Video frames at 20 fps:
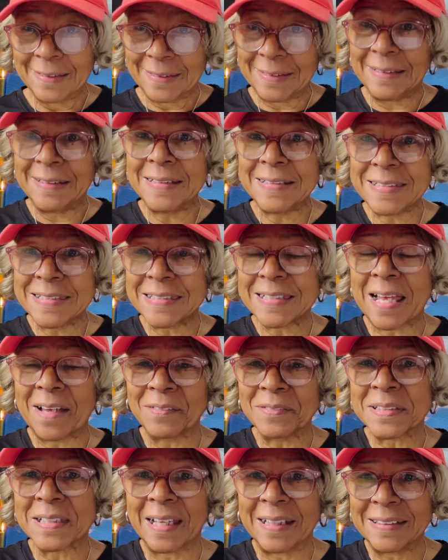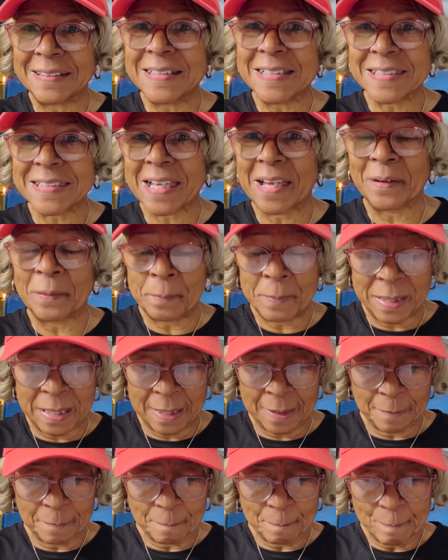This sounds like this kind of
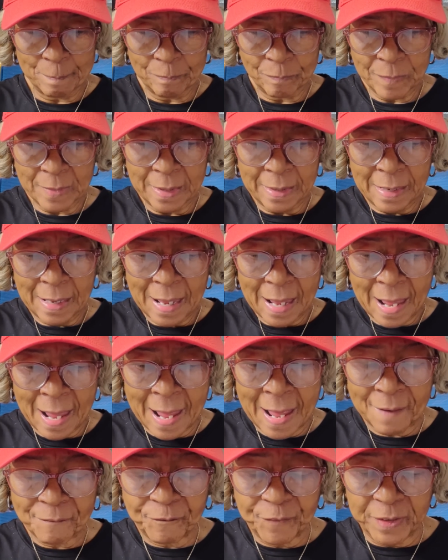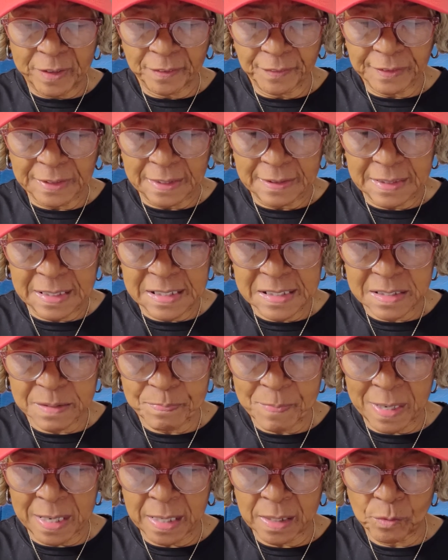man. I feel that this
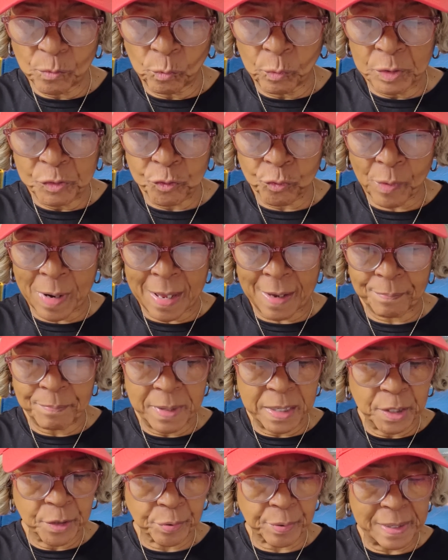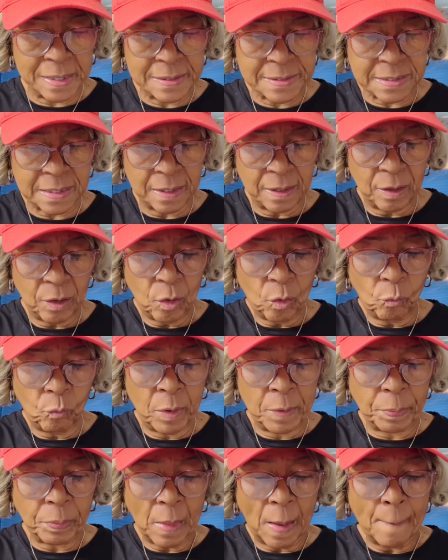man would drive me crazy
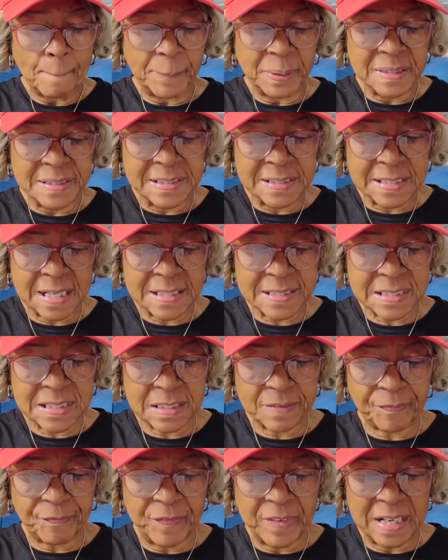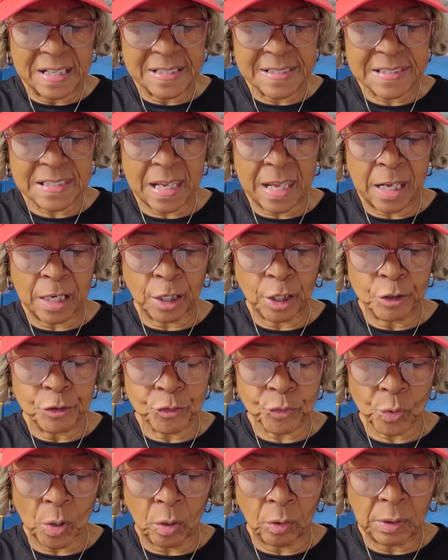with possessiveness and
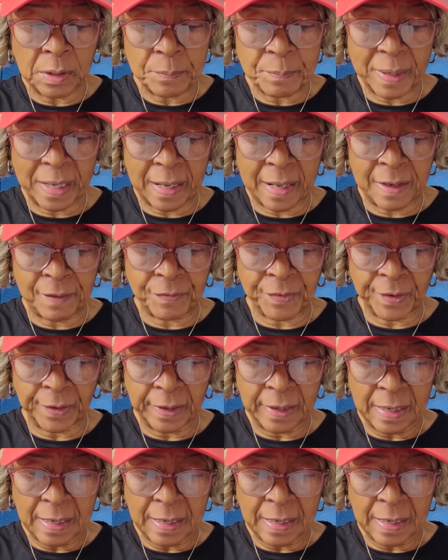controlling behavior.